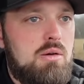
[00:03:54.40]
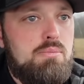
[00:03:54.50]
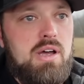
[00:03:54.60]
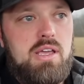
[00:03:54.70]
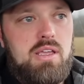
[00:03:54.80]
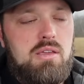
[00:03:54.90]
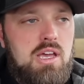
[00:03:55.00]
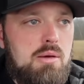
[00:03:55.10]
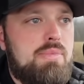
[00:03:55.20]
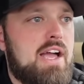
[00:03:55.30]
my
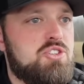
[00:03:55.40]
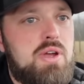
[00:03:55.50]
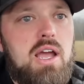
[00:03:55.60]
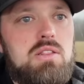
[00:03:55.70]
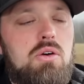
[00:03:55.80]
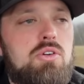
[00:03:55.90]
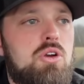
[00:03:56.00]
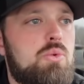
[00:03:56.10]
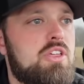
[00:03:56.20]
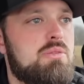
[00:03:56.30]
compact track
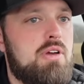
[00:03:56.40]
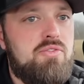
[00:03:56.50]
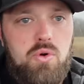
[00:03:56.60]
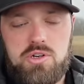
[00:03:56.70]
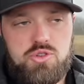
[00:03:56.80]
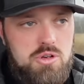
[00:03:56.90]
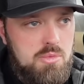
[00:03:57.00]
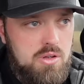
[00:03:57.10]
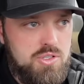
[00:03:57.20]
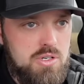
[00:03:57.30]
loader with my forestry
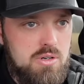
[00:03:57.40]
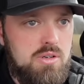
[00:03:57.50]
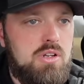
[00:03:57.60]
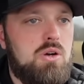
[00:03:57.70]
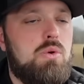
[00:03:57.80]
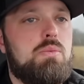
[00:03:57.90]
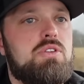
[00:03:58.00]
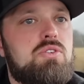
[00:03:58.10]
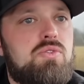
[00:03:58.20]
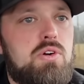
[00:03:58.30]
mulcher. When
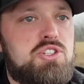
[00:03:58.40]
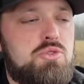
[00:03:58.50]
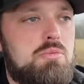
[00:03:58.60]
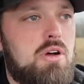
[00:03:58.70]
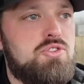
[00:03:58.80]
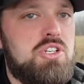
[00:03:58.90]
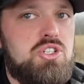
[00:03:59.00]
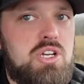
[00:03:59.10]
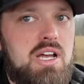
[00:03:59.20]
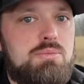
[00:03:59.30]
we do forestry
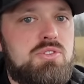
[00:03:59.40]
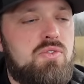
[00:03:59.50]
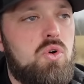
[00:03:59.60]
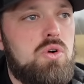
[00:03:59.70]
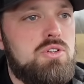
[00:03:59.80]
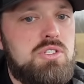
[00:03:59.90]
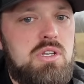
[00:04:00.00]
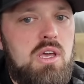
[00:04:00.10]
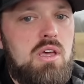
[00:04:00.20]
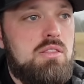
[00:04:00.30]
mulching jobs, of
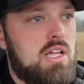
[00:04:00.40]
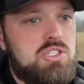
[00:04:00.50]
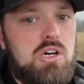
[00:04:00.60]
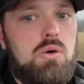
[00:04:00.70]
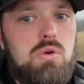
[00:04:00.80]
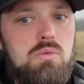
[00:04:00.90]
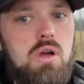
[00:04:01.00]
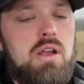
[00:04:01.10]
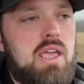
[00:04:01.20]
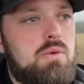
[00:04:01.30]
course, that's all we're
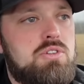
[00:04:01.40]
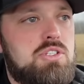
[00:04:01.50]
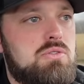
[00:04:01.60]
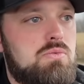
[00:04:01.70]
running. We're just